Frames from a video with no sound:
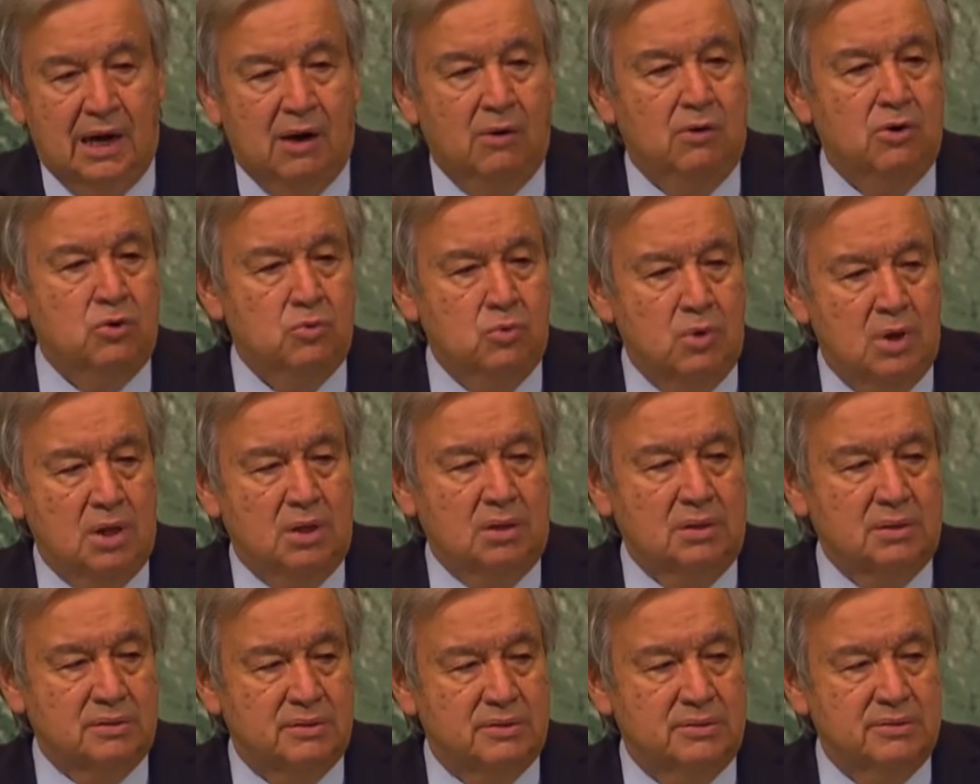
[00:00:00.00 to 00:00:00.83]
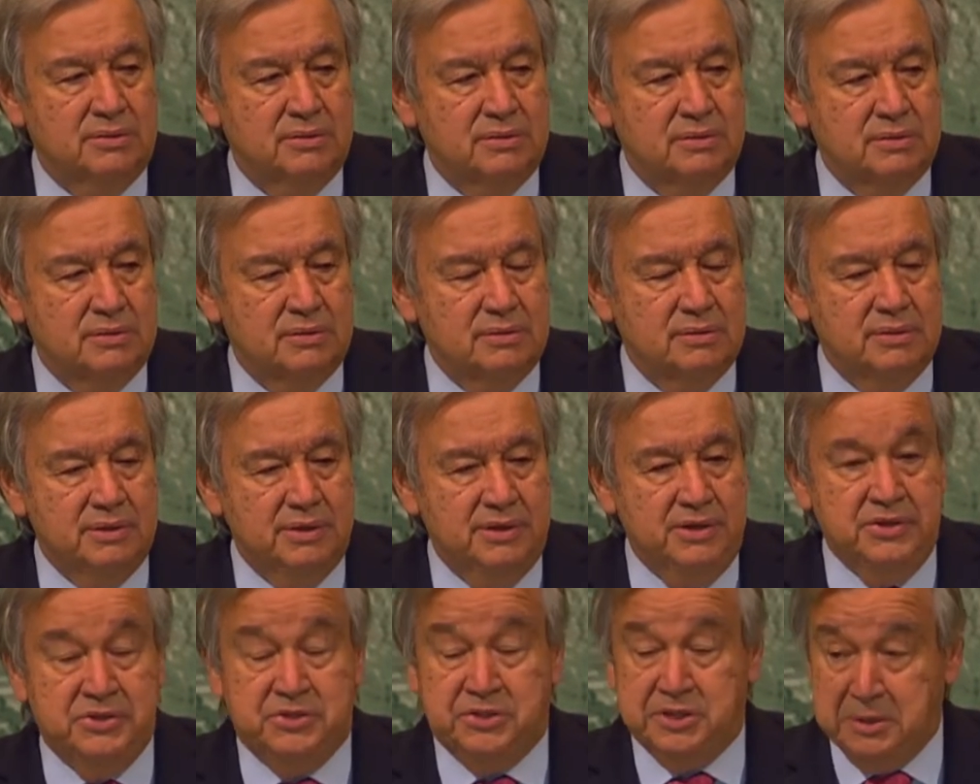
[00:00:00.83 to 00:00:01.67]
our world
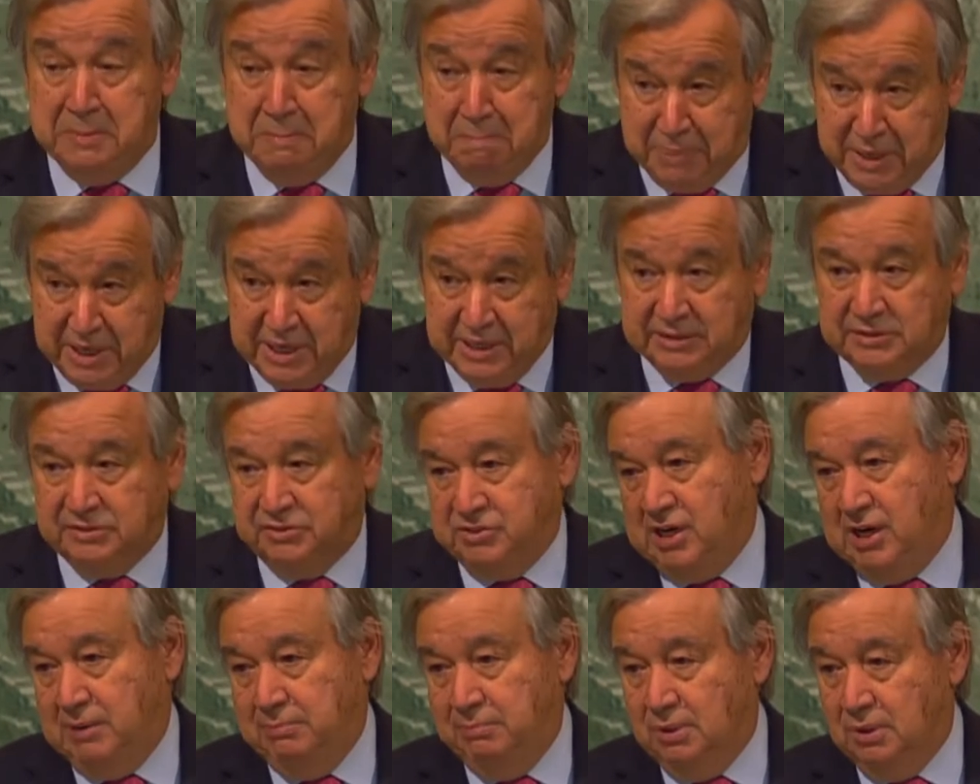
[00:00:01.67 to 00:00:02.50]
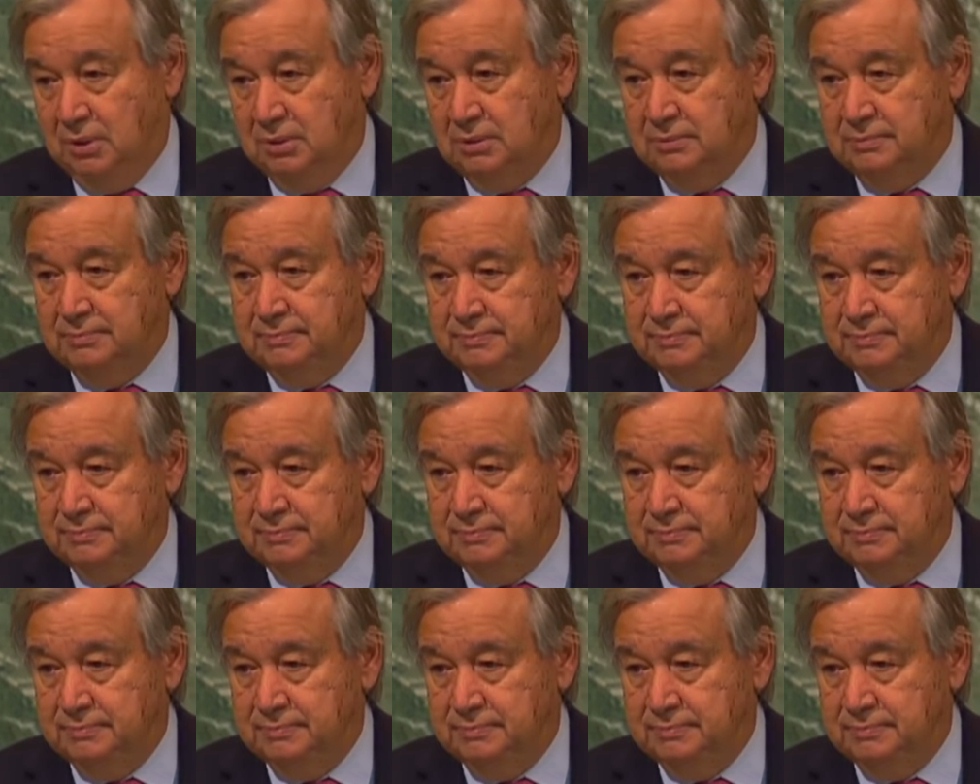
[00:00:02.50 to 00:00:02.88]
is in big trouble.